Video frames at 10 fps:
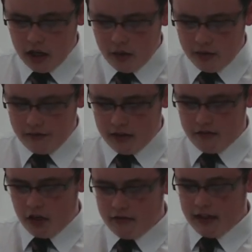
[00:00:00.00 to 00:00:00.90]
However,
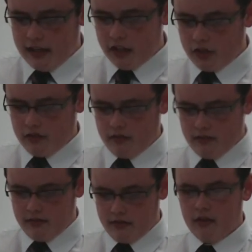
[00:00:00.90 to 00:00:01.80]
there are
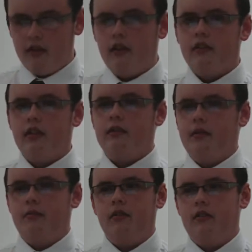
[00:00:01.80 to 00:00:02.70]
occasions that the
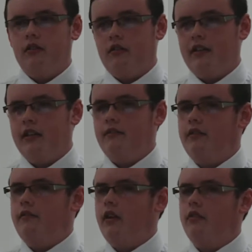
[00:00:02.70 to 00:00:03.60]
people on the other end of
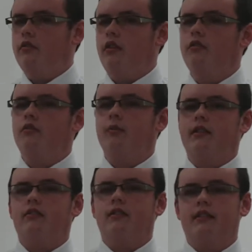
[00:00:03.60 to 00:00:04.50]
the phone don't
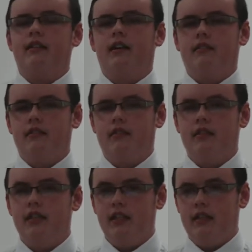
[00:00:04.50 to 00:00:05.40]
always understand
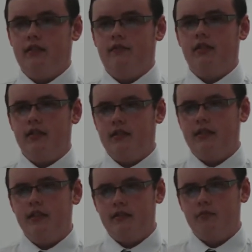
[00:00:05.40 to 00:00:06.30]
the need for you to
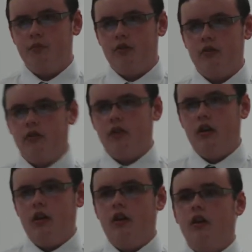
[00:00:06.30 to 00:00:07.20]
see someone,
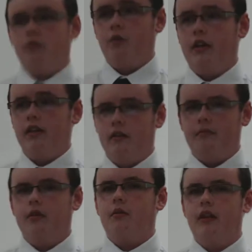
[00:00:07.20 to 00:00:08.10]
and why you can
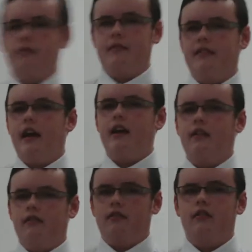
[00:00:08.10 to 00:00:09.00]
be quite
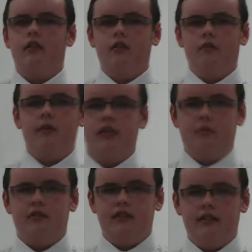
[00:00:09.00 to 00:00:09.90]
upset when
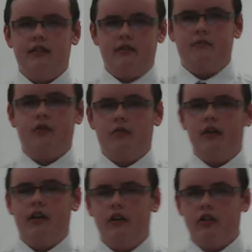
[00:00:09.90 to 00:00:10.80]
you want to see someone
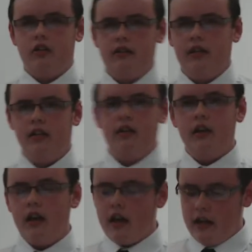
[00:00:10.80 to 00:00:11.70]
quite urgently.
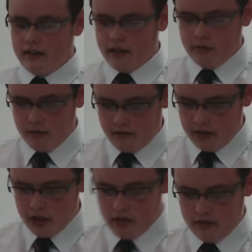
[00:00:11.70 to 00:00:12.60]
And that's one of
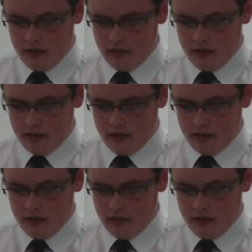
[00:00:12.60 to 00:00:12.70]
the issues